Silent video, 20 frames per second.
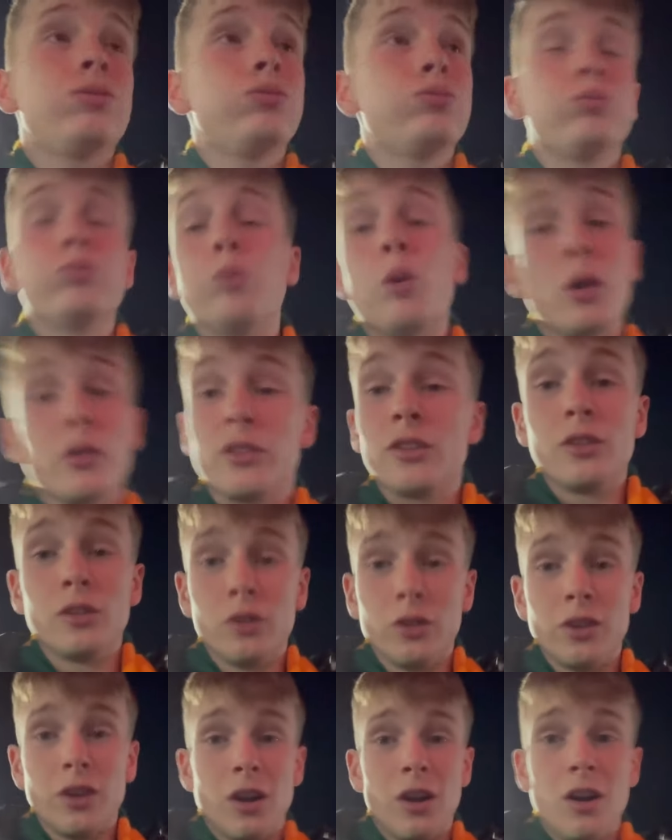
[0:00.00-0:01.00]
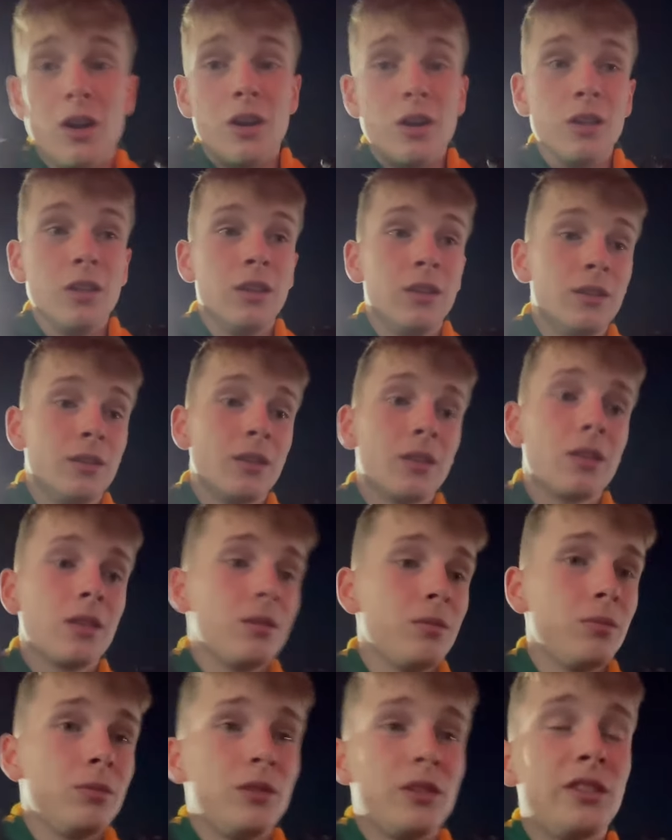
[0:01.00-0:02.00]
wasn't good at all.
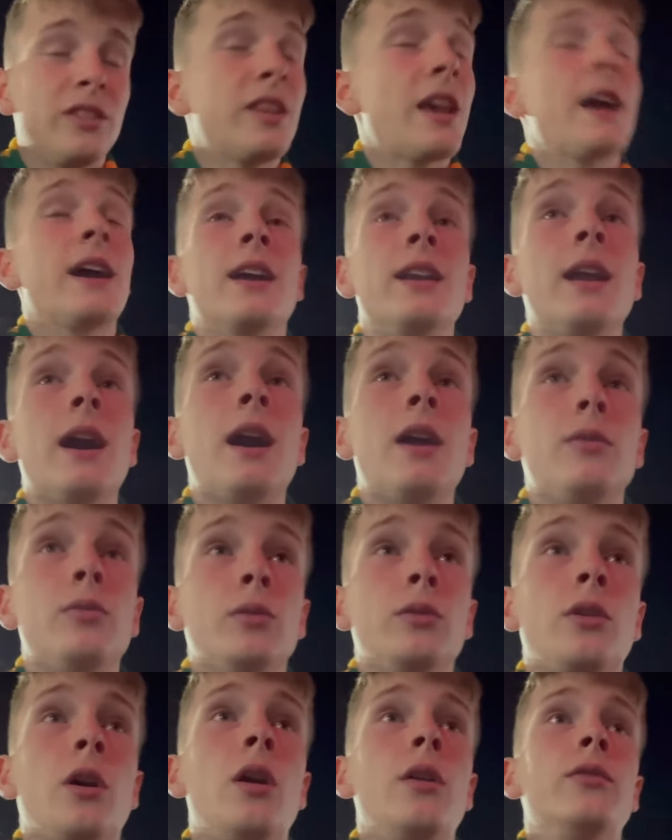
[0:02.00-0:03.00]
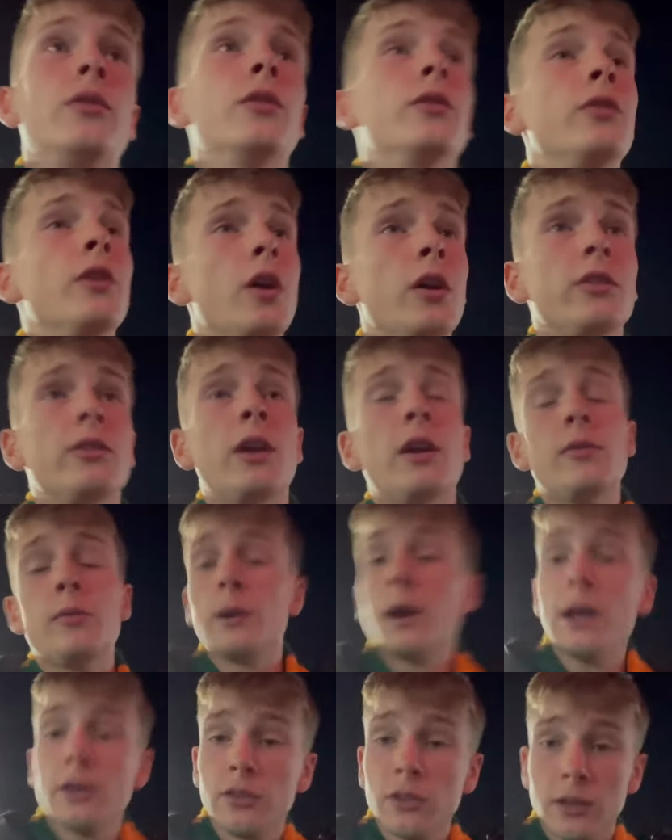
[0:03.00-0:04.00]
Second half was awful. First half
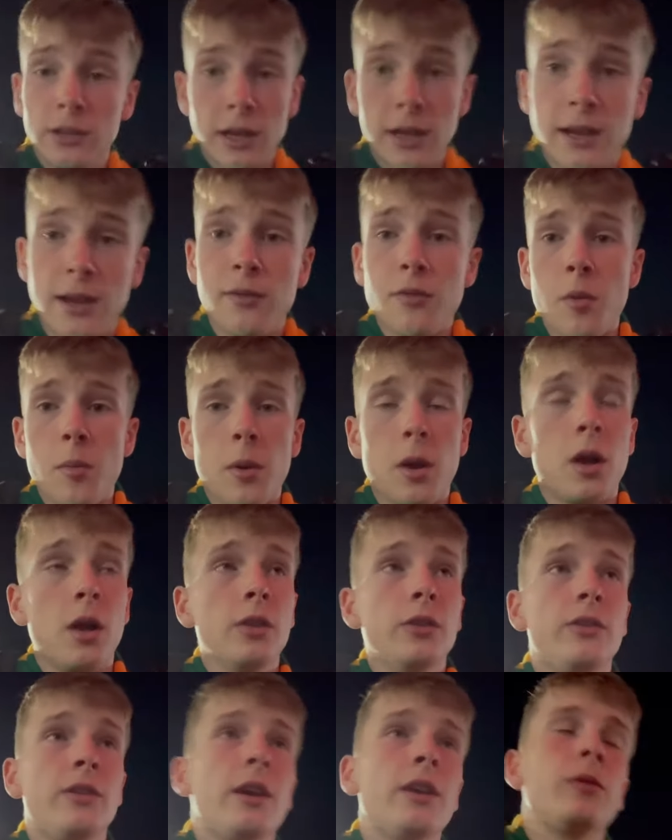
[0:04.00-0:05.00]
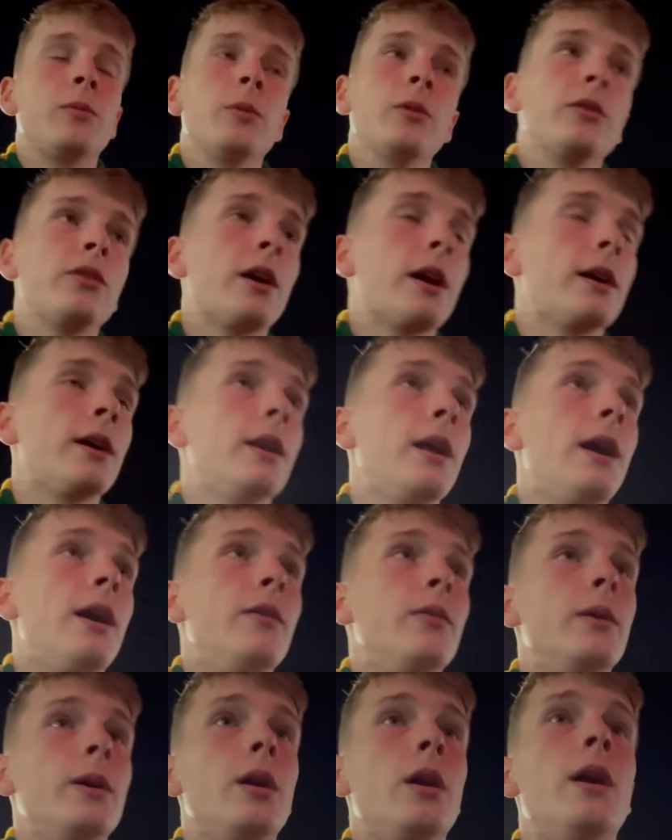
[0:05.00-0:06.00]
we actually did give them a contest, but second
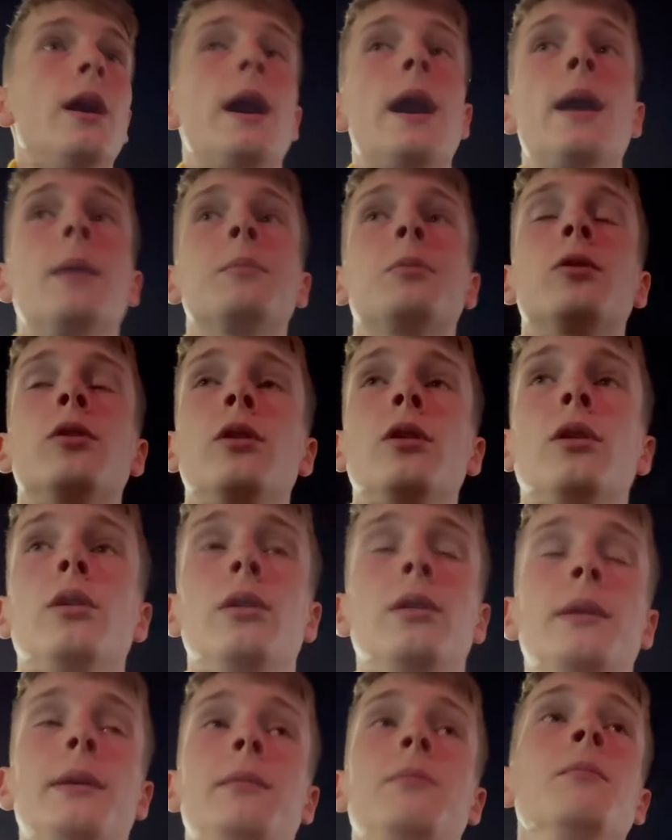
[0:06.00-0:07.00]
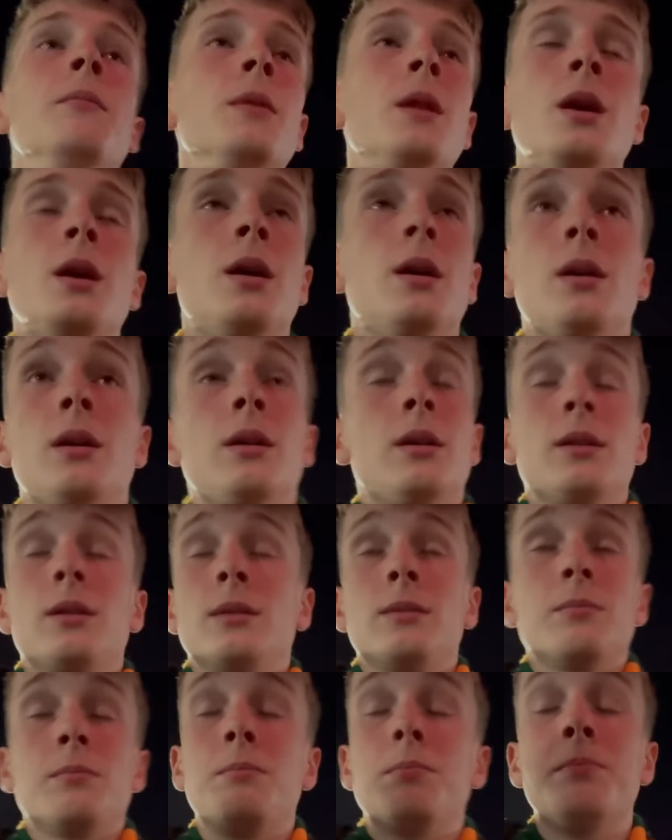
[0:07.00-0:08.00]
half we got absolutely
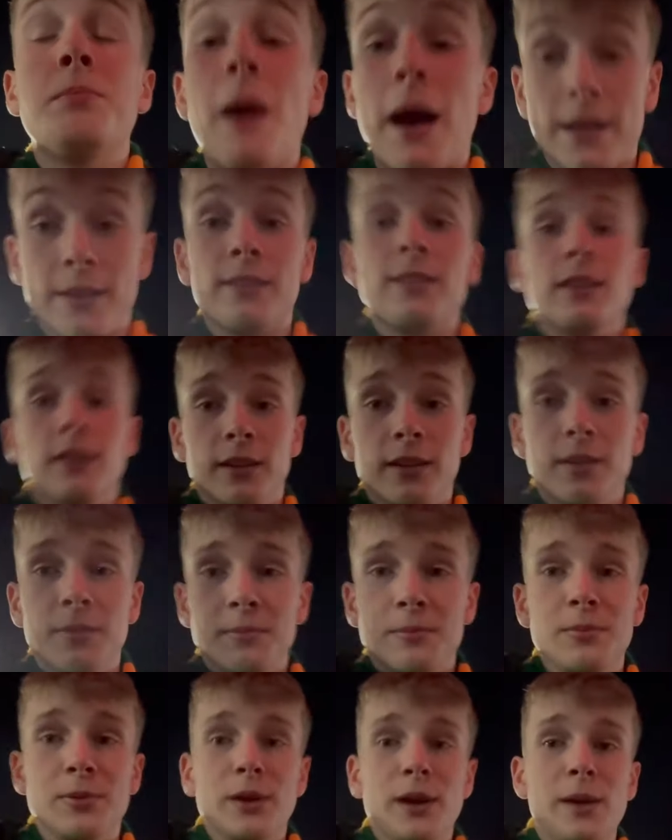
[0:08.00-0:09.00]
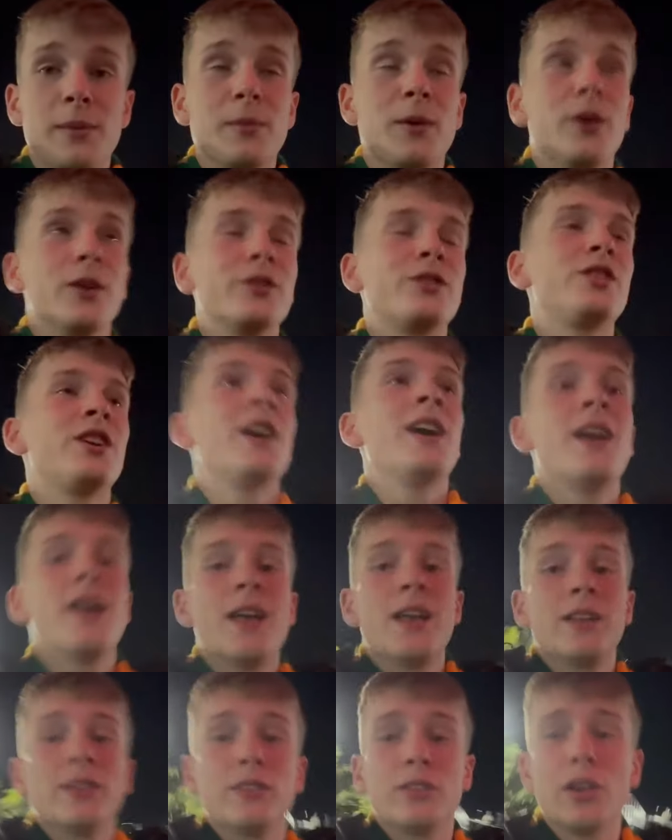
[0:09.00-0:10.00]
battered pretty much.
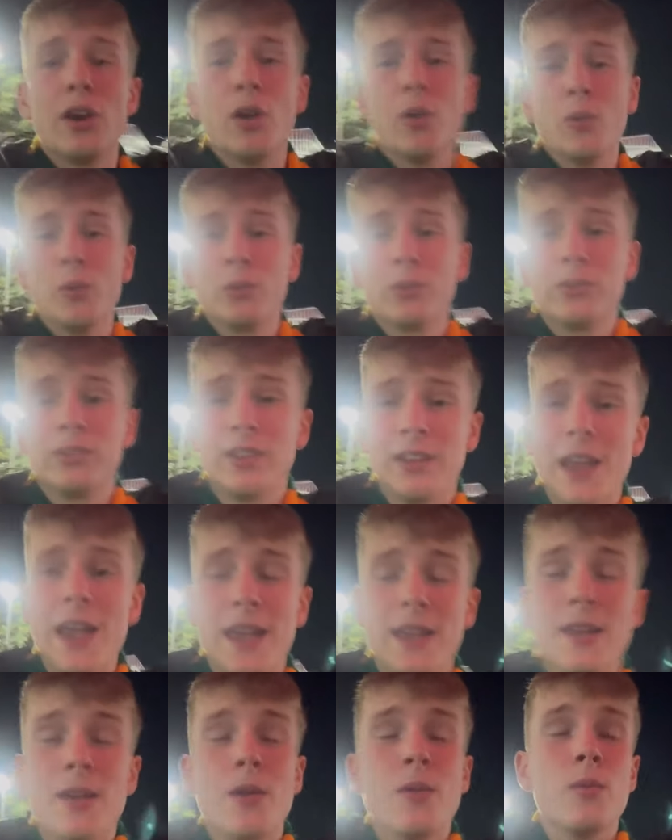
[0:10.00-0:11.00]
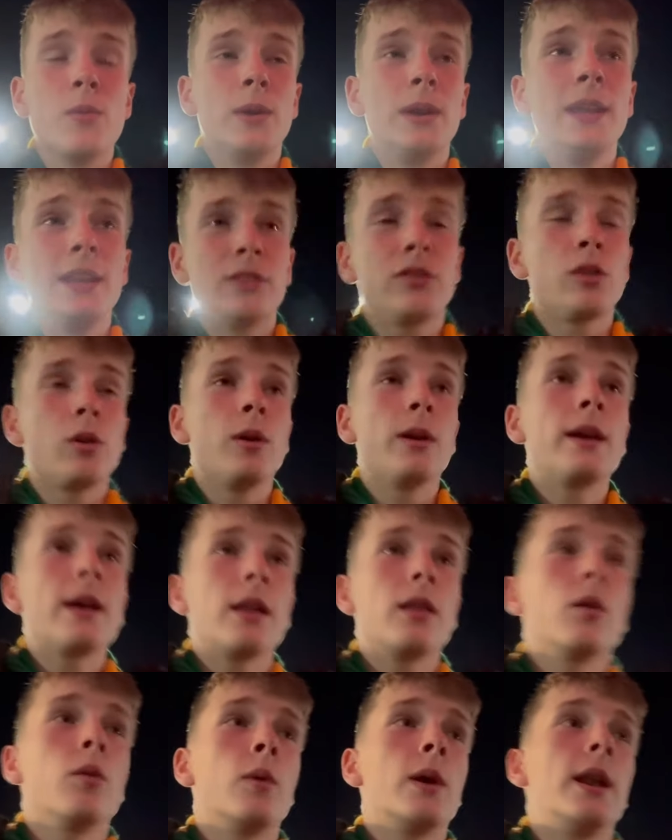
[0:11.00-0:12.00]
So today we need to go and
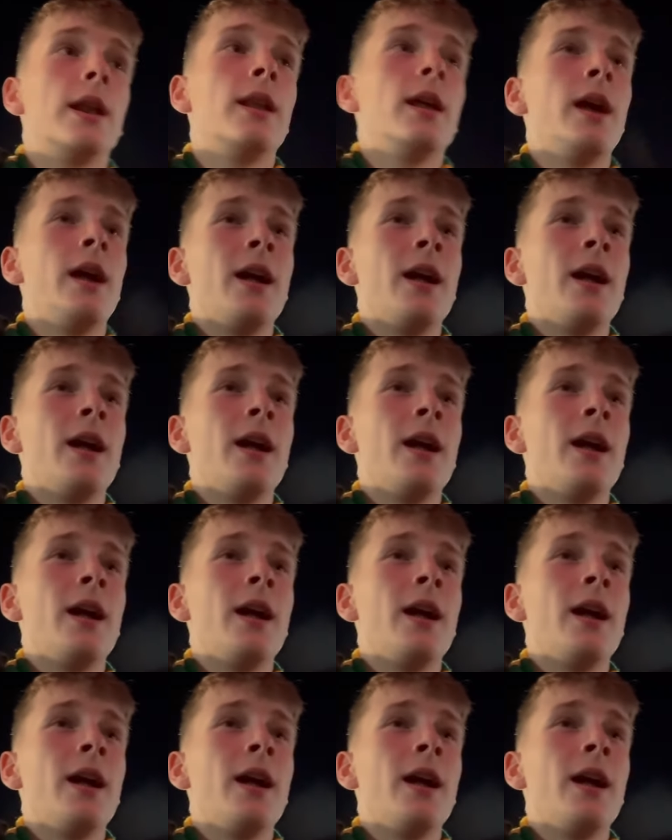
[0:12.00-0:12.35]
get the win.